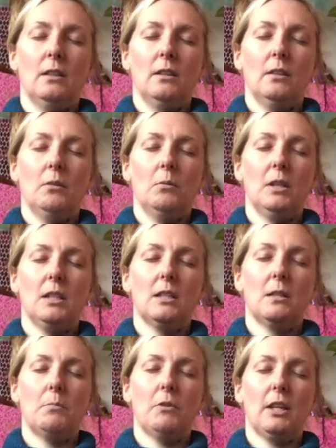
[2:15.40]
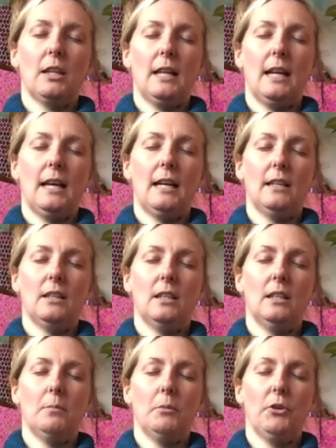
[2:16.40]
Where does the breath land in the
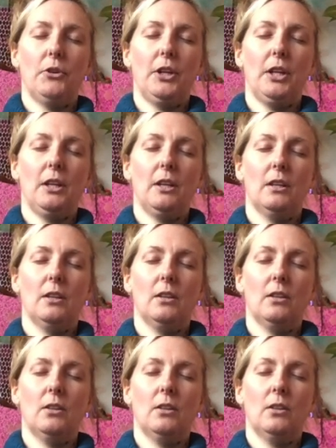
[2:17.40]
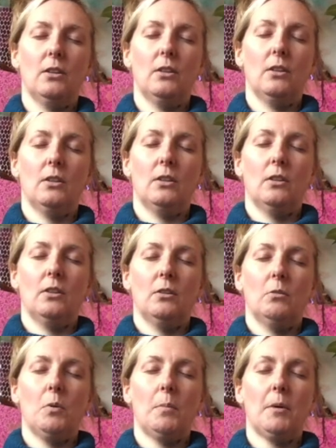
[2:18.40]
body?
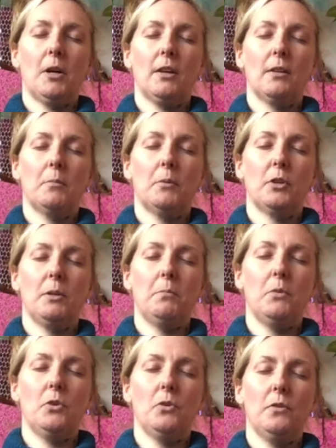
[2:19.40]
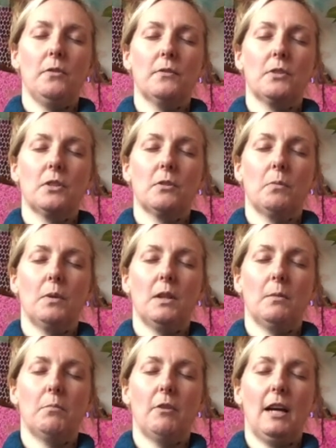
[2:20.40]
What part of the body moves with the
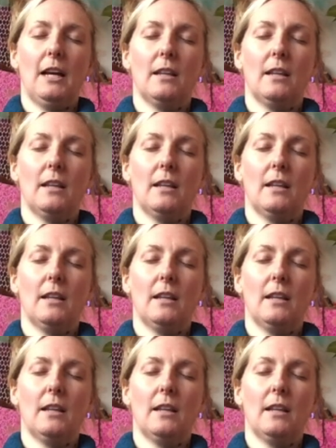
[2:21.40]
breath?